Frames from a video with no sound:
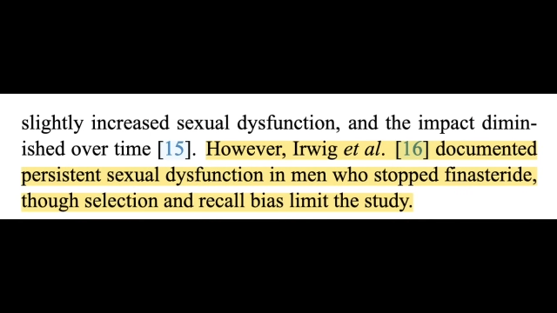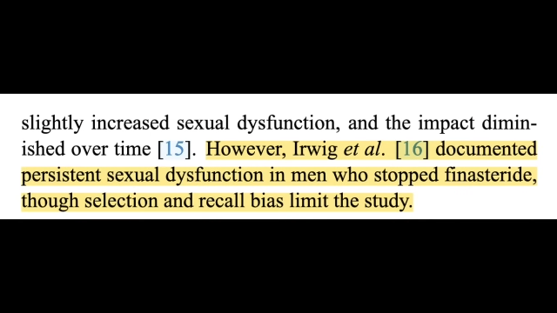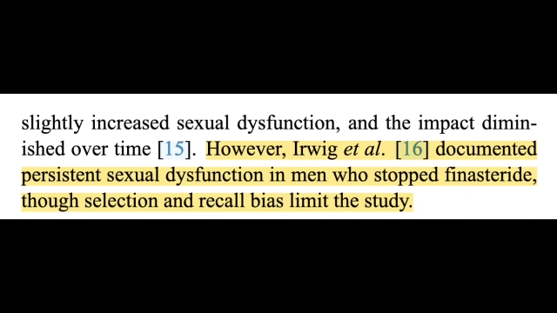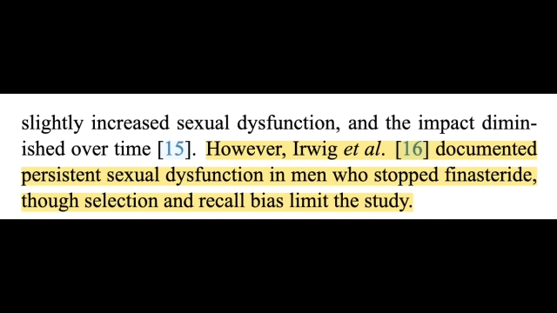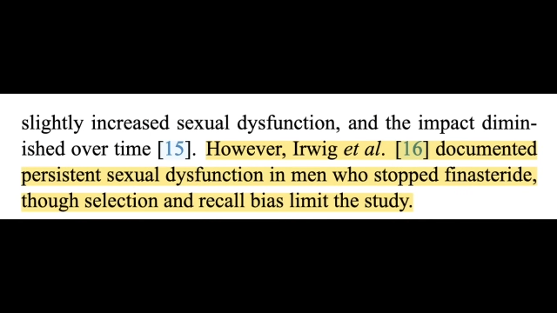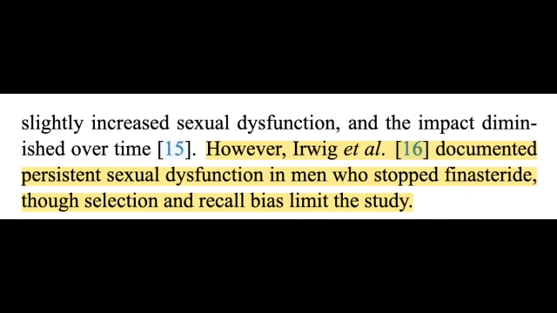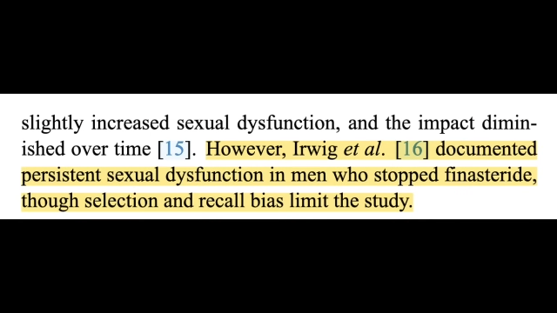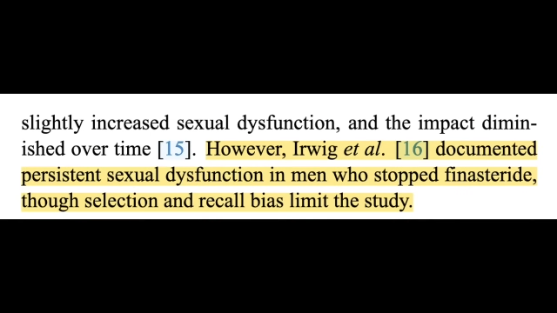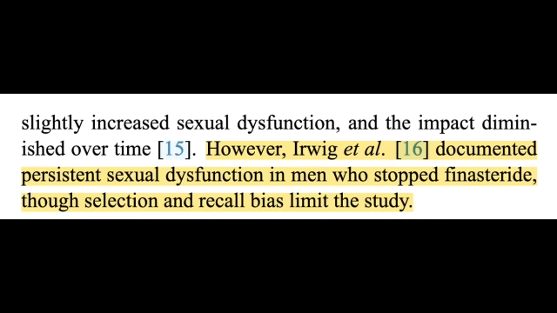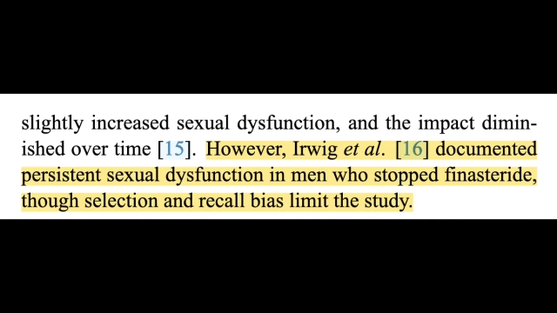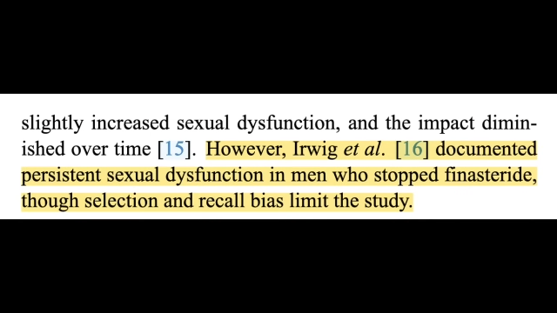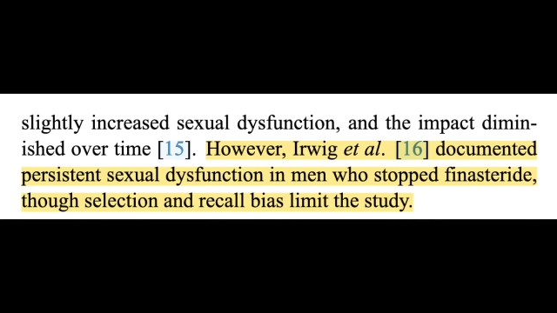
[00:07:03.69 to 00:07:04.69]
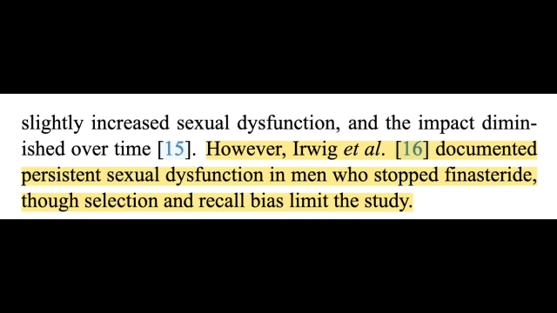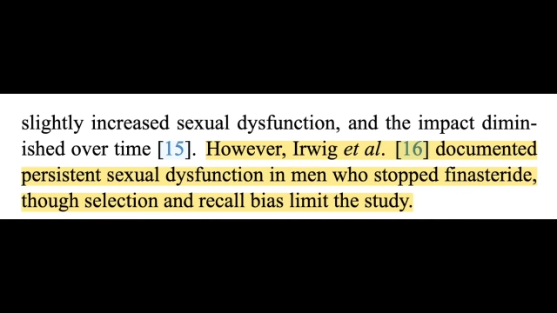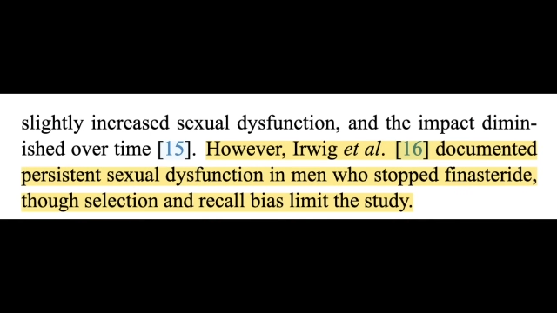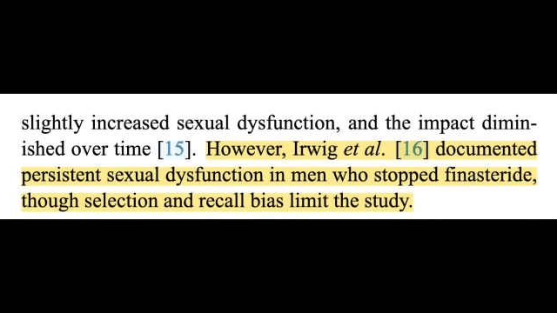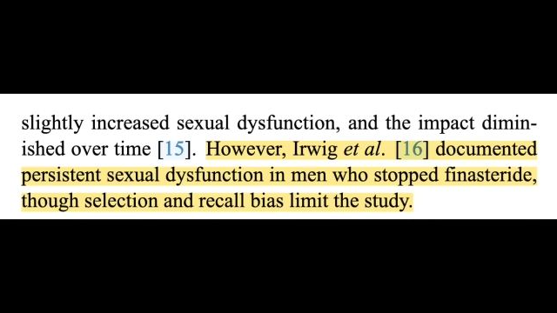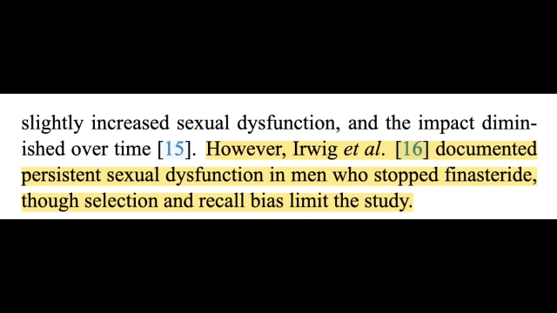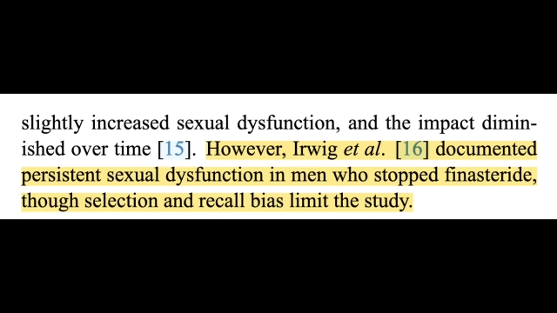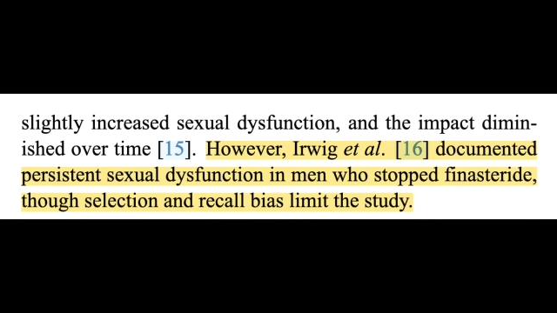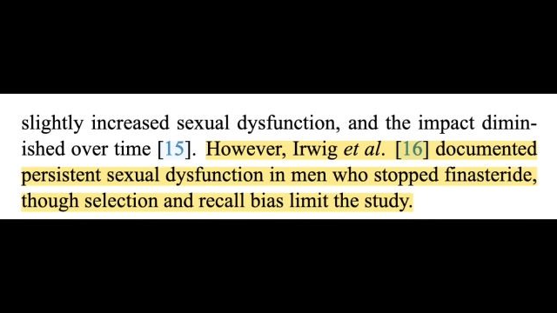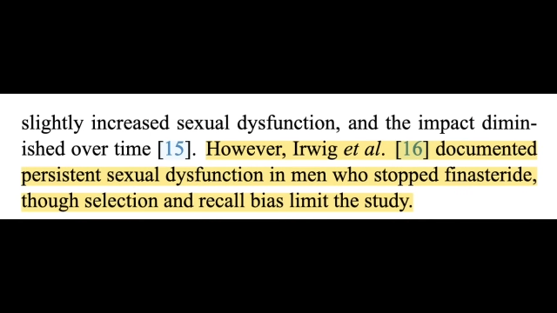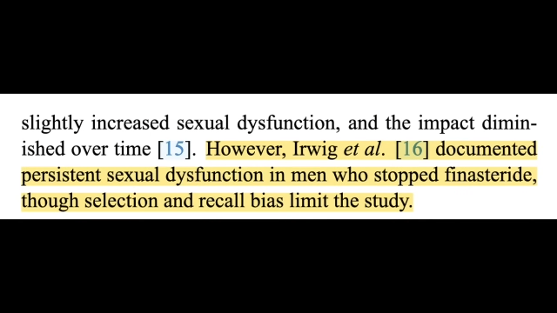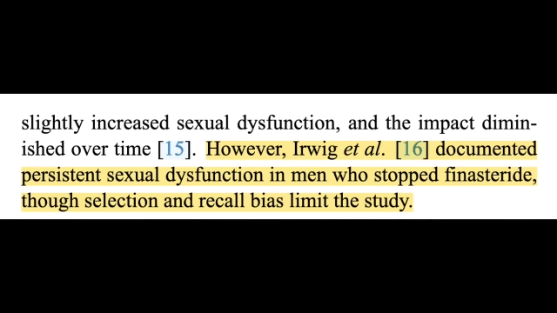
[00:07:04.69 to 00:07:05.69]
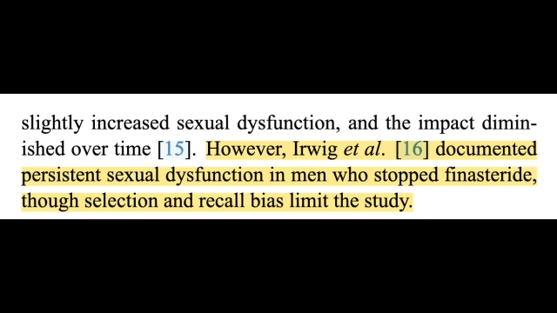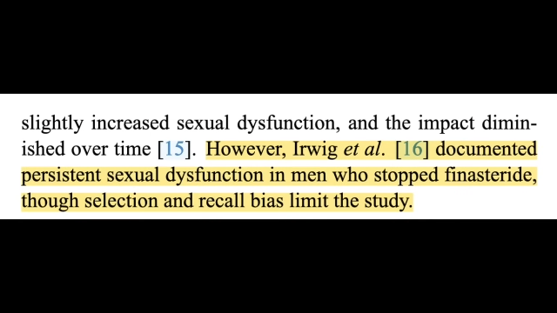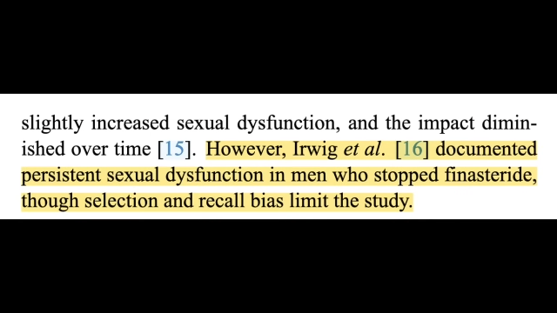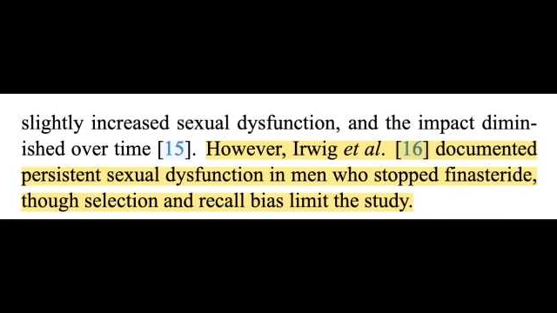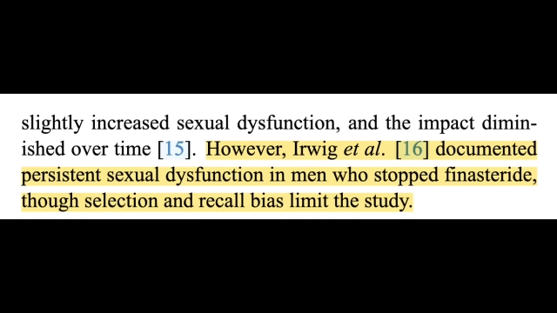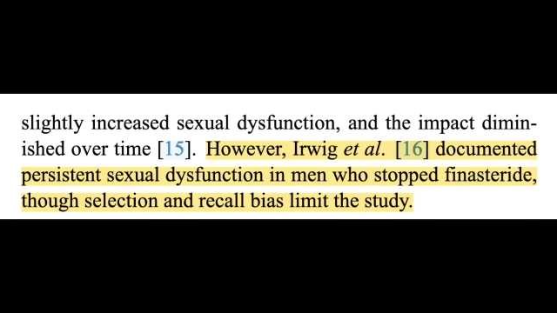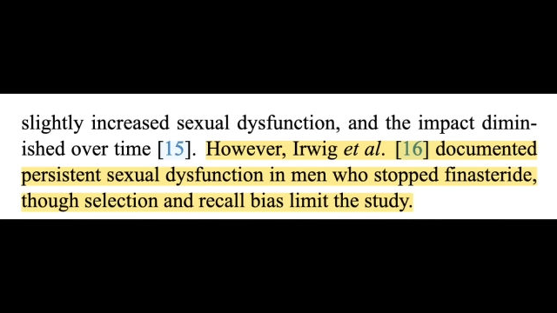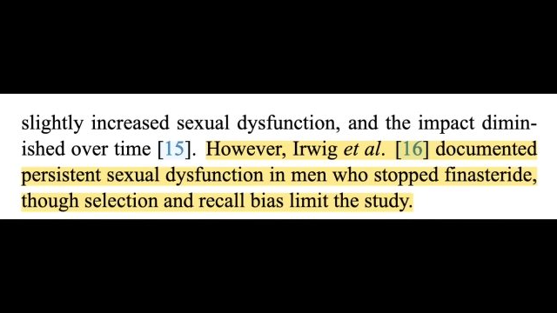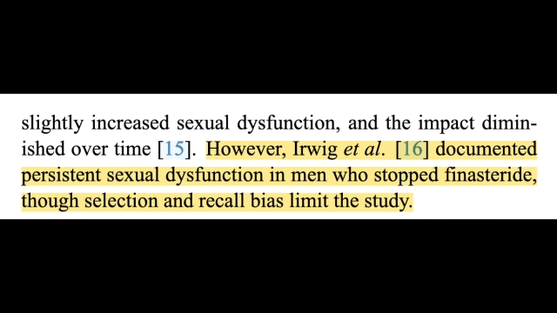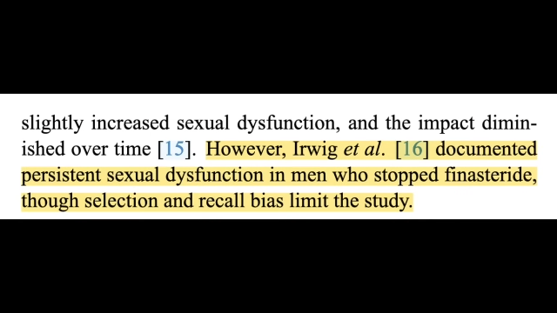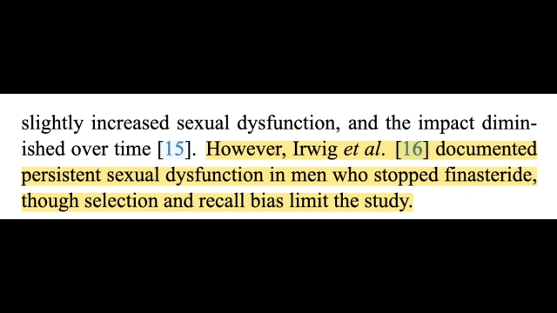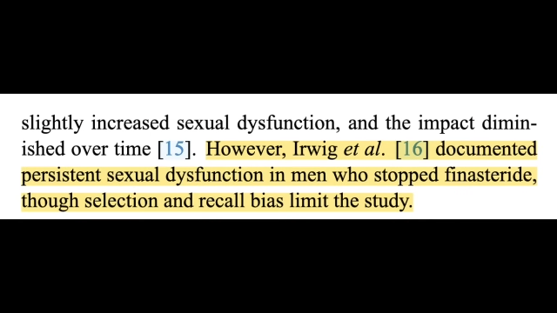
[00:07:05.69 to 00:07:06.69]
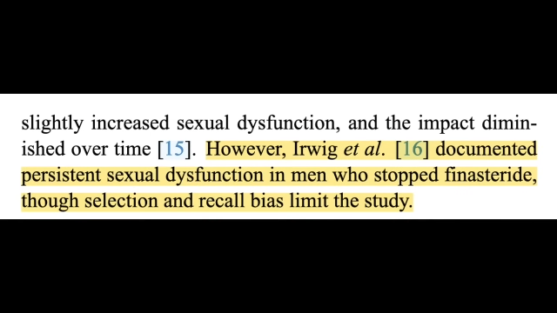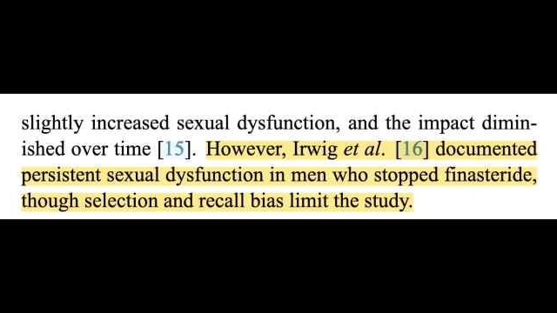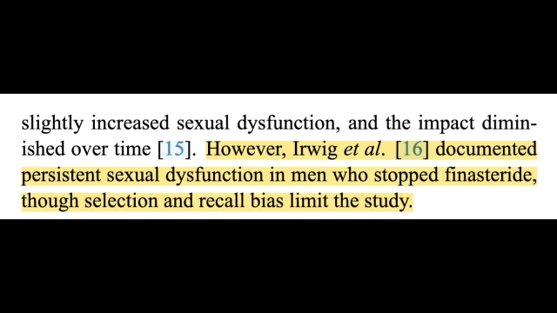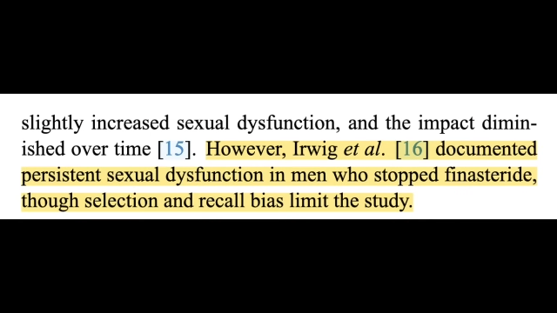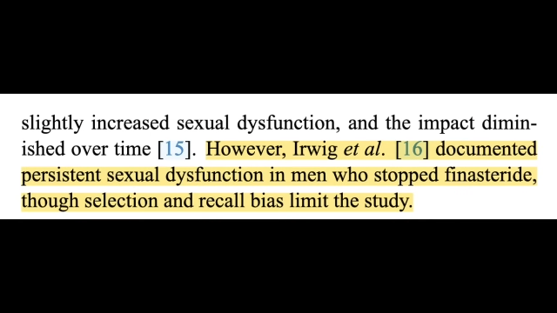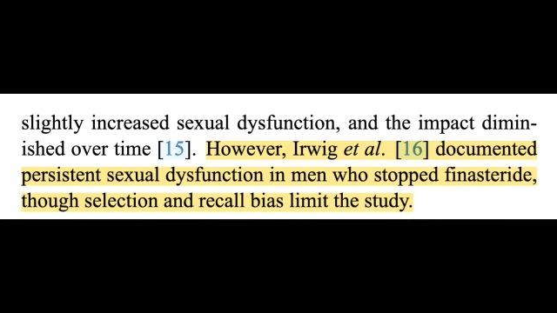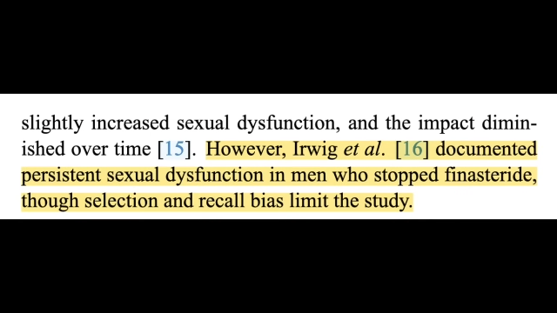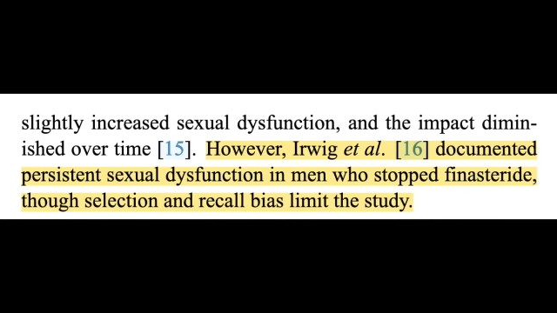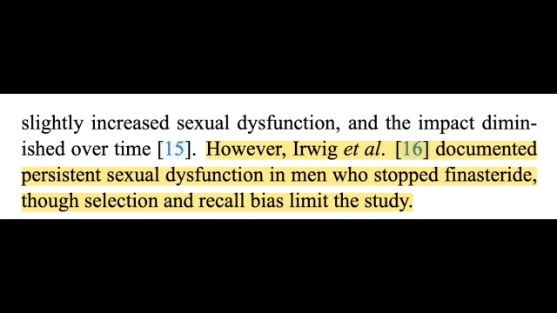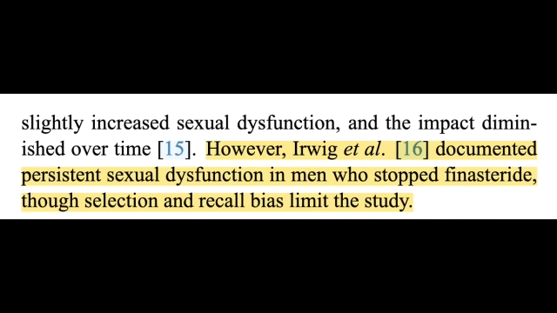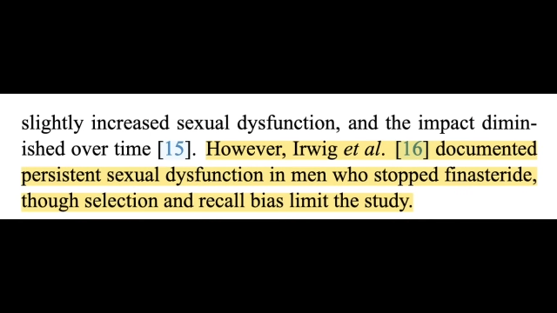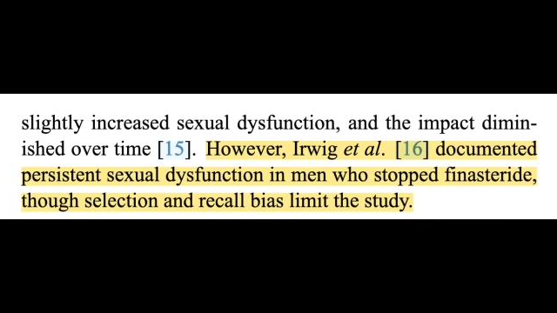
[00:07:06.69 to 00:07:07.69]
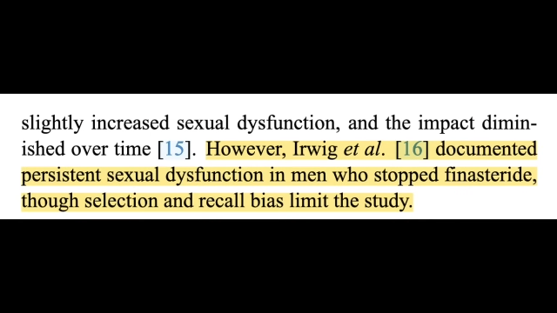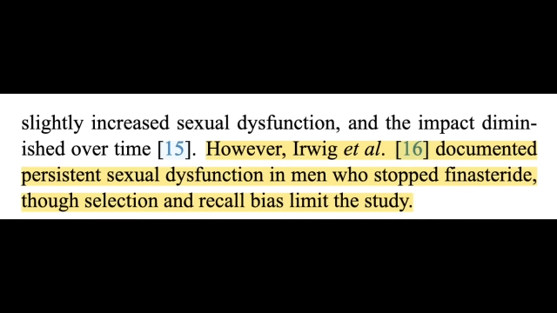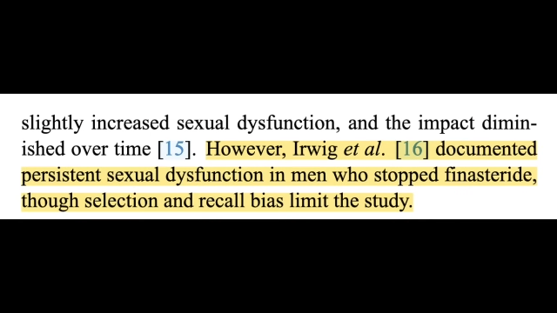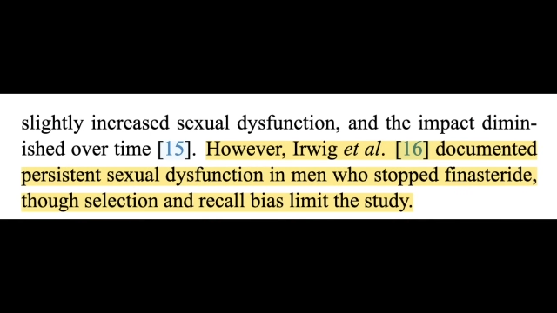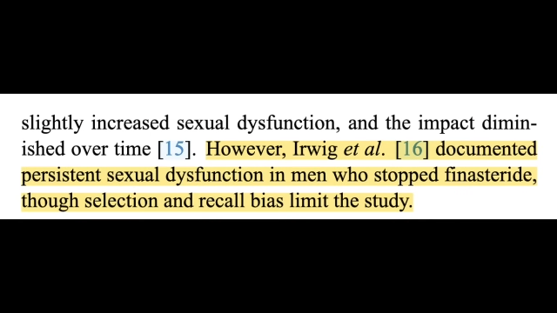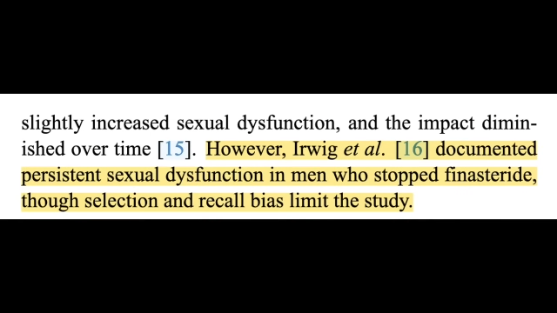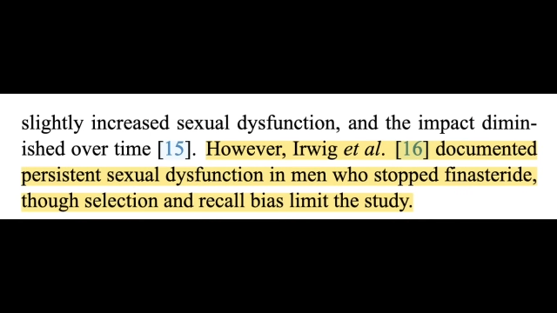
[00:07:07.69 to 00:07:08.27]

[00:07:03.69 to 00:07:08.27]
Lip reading: No face is visible, so there are no lips to read.